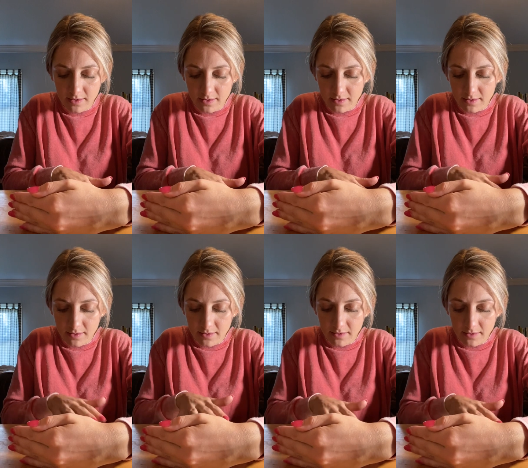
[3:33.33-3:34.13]

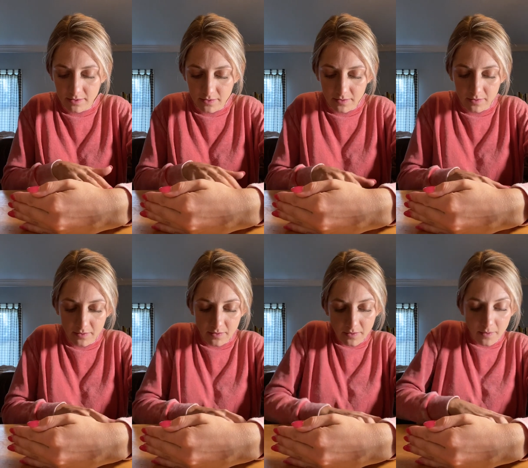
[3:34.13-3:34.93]

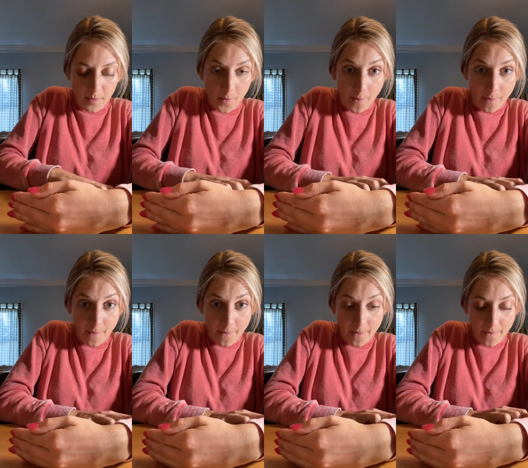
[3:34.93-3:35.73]

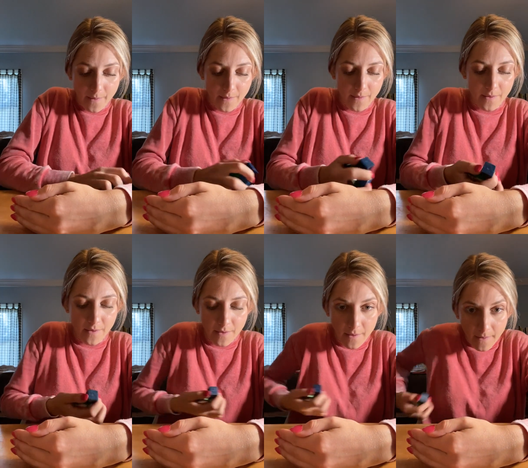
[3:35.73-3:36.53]

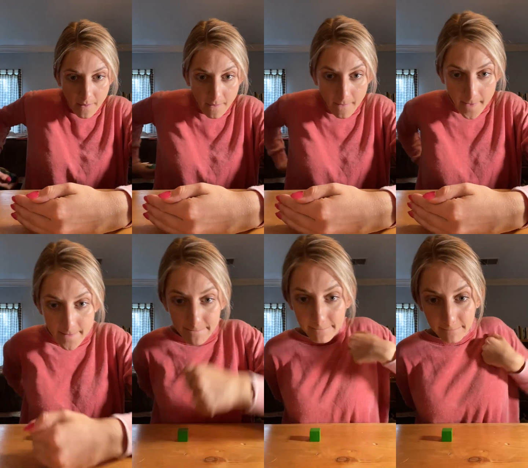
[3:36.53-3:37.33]

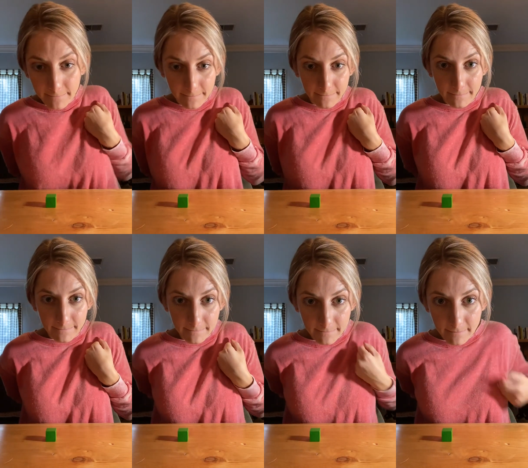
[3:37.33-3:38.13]

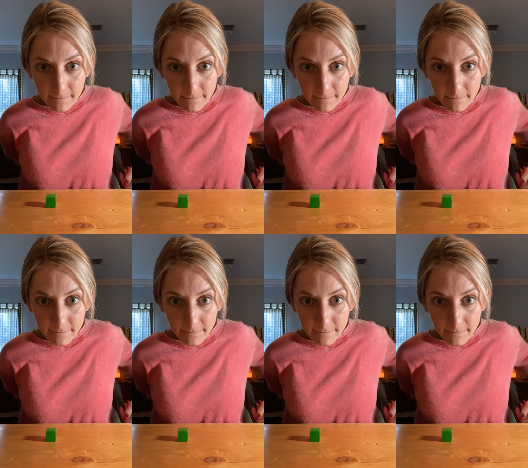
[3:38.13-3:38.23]
(silence)